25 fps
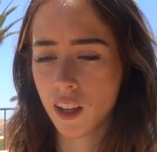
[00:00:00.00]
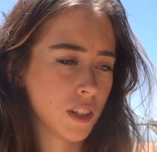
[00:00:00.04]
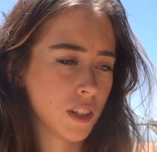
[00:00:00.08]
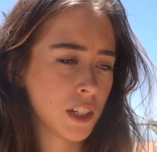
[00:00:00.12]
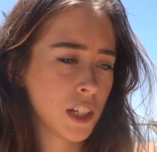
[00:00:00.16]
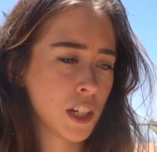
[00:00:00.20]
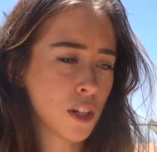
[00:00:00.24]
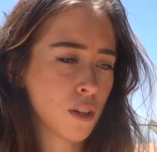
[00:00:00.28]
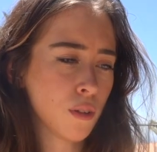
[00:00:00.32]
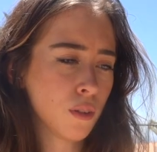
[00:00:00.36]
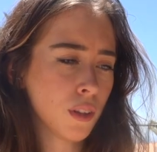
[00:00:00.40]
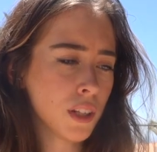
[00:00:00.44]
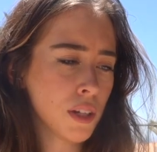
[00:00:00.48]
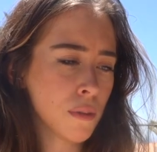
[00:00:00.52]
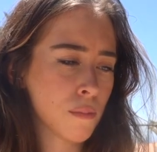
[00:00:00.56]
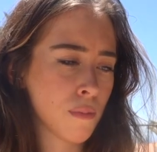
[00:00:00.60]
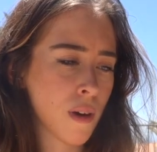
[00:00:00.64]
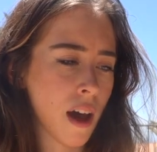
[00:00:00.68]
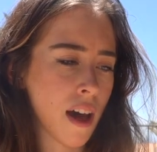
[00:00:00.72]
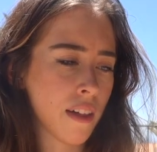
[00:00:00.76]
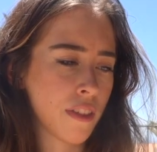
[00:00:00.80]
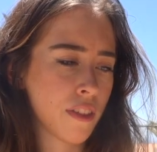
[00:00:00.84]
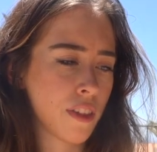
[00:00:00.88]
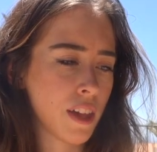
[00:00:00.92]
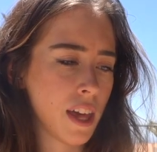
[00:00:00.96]
The only
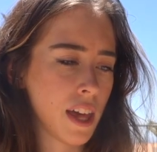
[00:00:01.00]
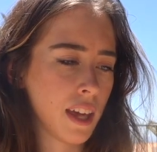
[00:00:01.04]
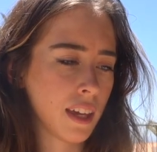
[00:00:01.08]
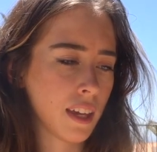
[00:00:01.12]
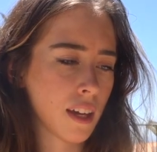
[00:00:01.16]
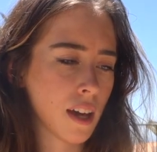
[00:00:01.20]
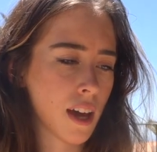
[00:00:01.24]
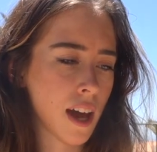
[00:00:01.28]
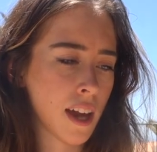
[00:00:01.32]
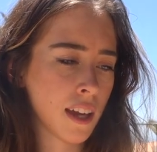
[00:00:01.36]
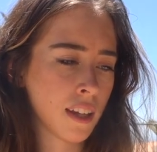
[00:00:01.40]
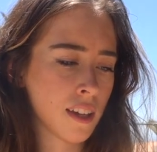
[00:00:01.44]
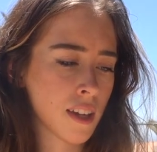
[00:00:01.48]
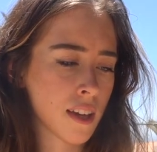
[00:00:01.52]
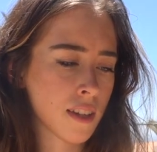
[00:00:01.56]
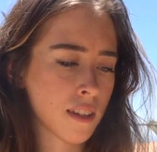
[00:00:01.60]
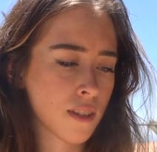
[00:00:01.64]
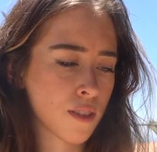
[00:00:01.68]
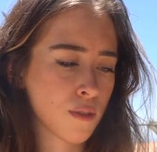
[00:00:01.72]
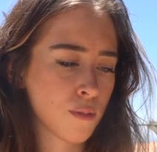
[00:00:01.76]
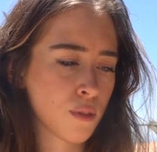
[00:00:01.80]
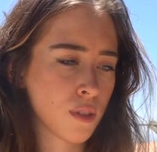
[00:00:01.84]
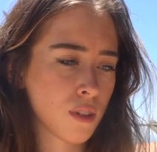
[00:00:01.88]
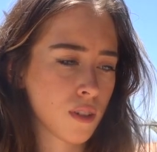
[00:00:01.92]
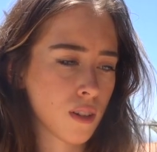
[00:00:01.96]
bad thing, I
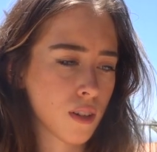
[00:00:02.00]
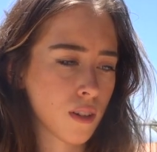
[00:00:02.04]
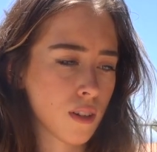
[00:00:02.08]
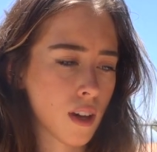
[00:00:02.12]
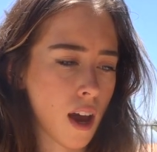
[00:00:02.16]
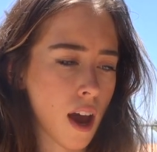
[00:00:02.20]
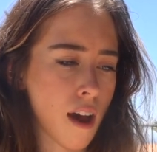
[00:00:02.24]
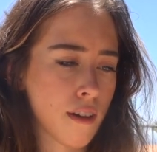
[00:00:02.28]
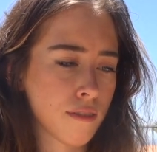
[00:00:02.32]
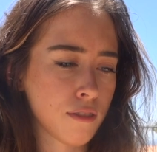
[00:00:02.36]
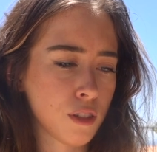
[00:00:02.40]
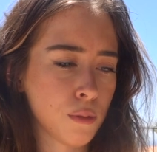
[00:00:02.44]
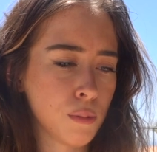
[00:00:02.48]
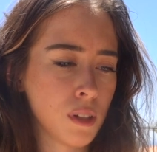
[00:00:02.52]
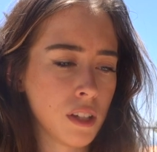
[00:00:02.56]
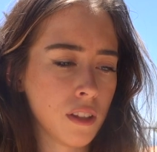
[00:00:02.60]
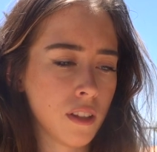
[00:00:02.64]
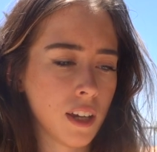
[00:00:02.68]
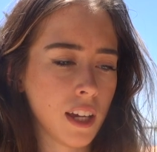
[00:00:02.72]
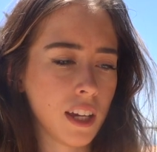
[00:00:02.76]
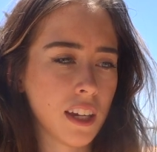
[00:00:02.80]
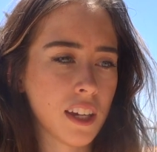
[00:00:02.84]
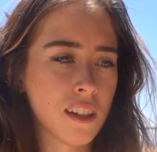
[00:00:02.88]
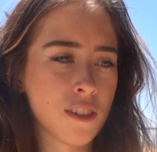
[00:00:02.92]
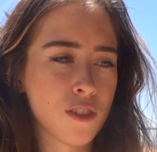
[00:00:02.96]
guess, it would have to be
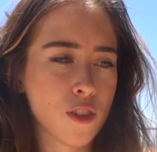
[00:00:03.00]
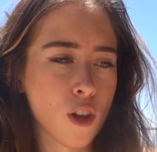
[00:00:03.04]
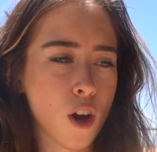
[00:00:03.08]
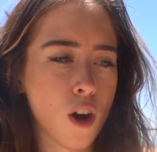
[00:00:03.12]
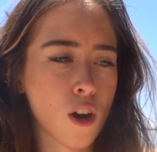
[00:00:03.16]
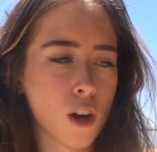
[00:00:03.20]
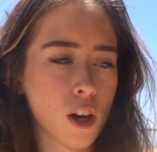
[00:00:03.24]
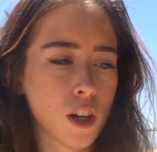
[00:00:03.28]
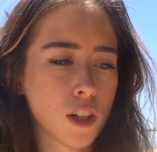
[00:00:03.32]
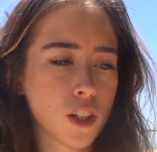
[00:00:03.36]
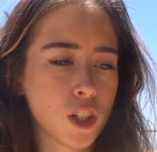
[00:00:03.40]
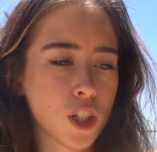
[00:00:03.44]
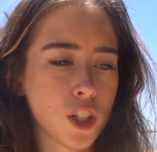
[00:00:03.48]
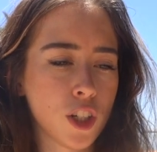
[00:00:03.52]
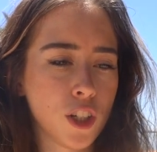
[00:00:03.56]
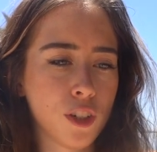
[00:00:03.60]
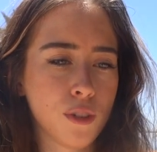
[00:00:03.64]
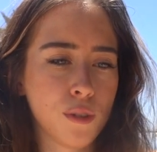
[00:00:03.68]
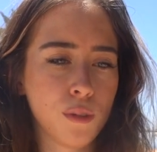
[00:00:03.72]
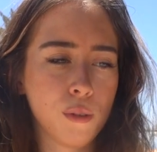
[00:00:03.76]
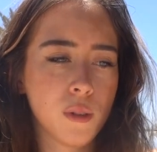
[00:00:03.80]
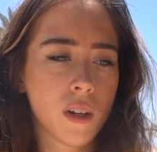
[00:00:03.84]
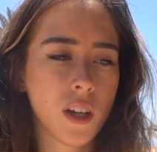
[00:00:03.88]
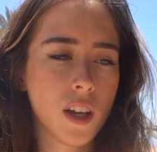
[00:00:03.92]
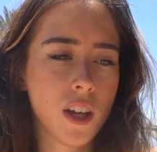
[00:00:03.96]
like it's hard
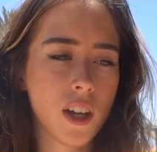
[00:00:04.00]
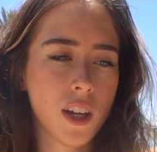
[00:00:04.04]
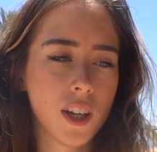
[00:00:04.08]
to